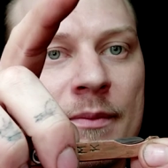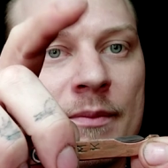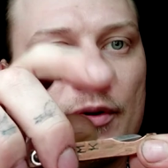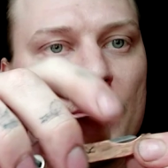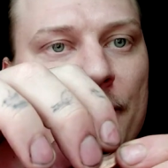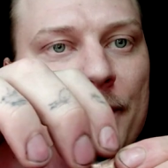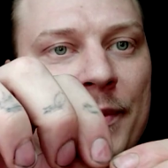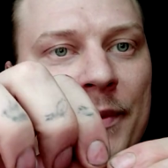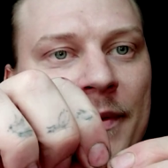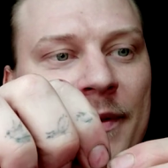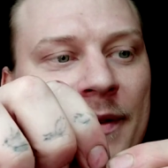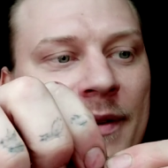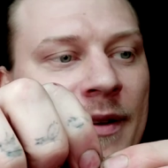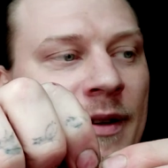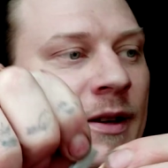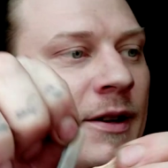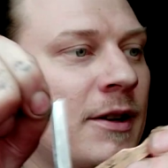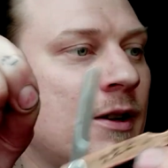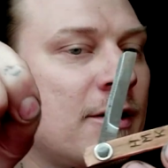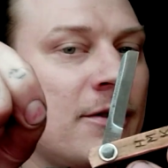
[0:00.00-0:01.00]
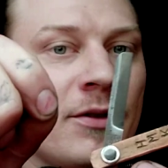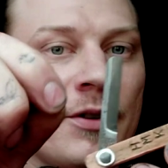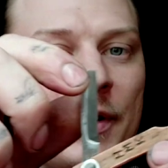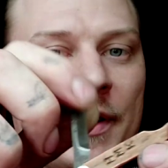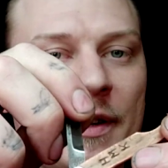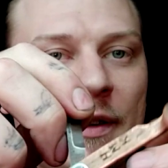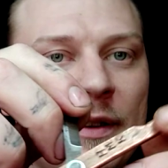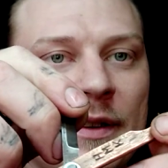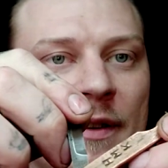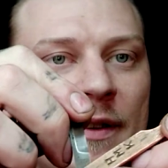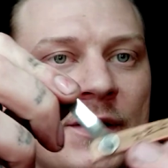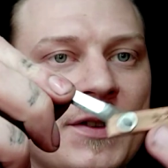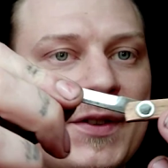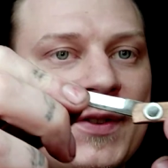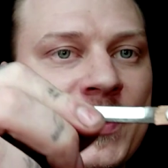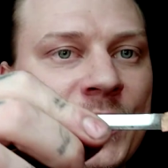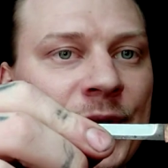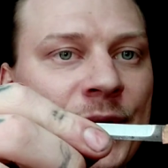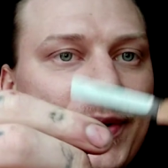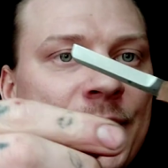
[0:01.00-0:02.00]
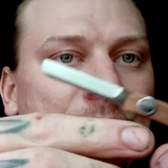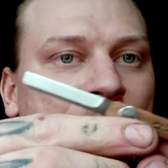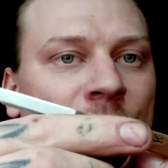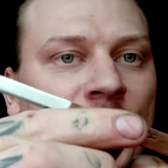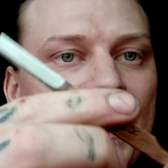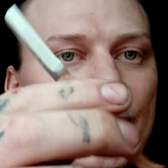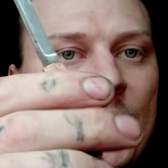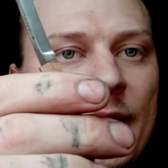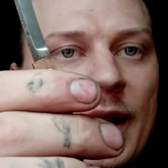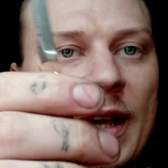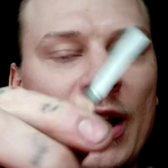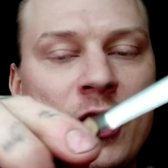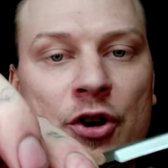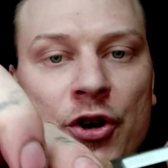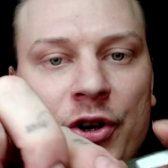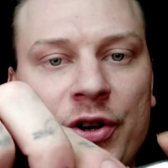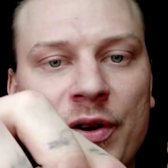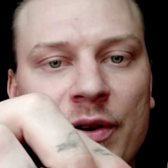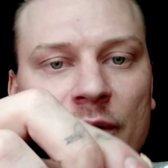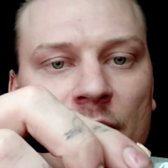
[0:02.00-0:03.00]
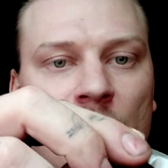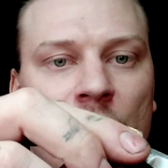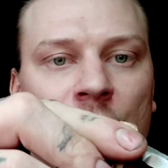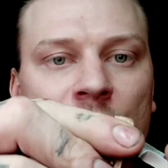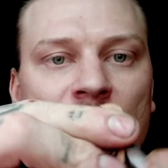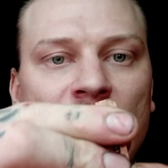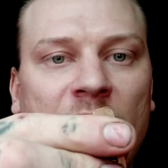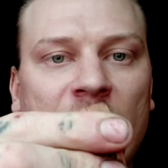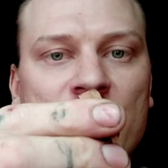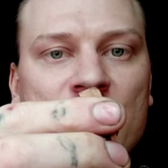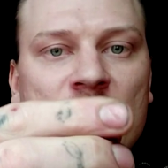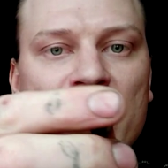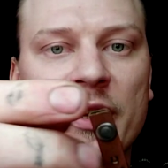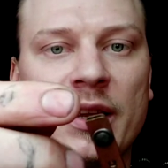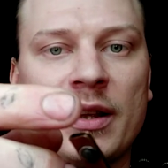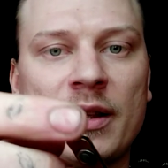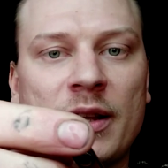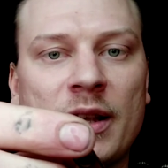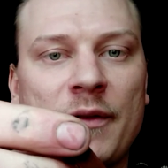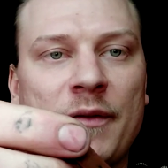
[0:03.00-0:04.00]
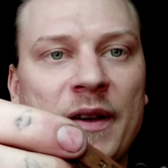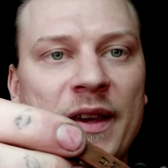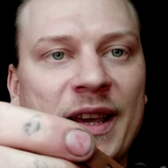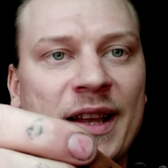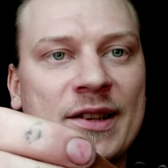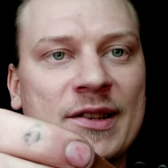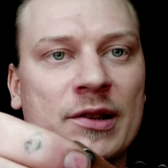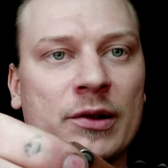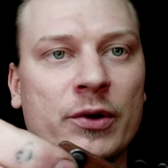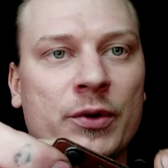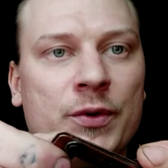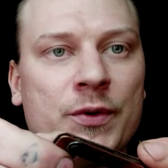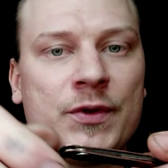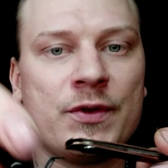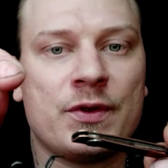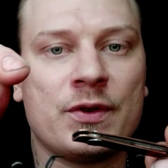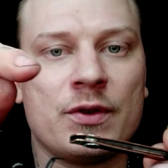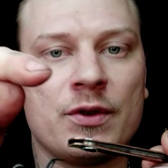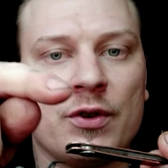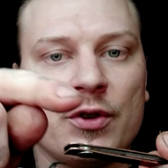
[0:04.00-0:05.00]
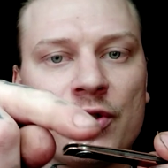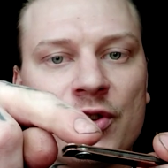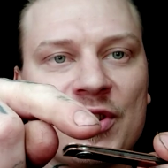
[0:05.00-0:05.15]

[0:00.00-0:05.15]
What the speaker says: whoop, right? So, and you can actually, if it gets loose, you